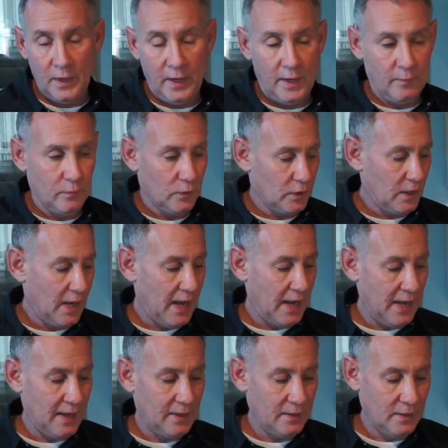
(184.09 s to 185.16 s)
and we're going to
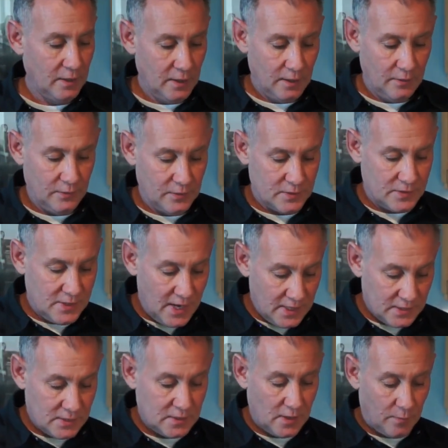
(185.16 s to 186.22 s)
add the
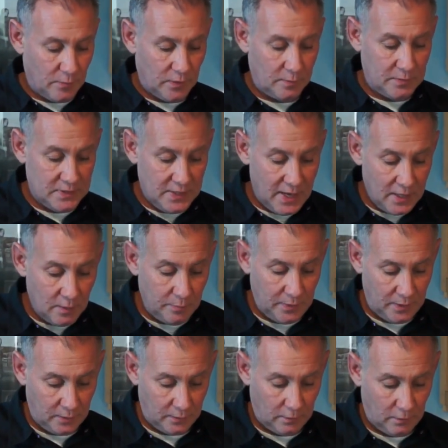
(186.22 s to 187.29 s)
zest done with a potato
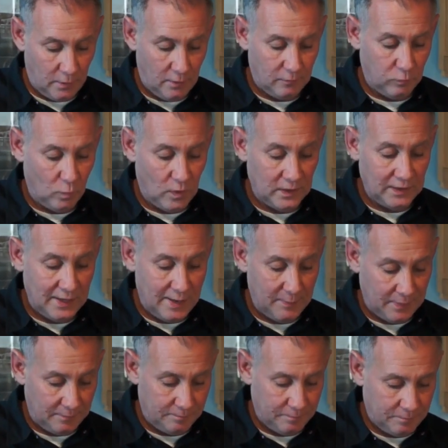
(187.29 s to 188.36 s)
peeler of 1
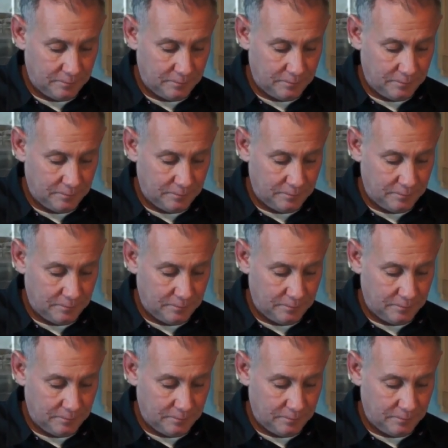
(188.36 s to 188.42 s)
lemon.